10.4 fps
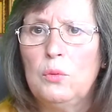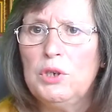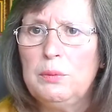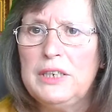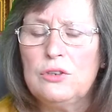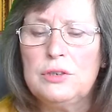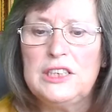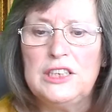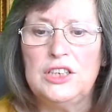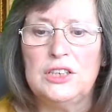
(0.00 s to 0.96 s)
What are we
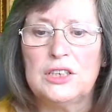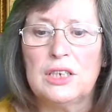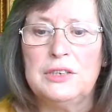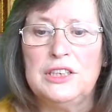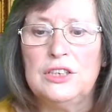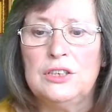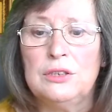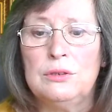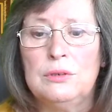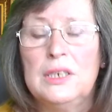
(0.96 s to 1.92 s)
Christians going to
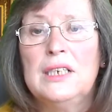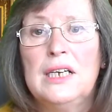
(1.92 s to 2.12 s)
do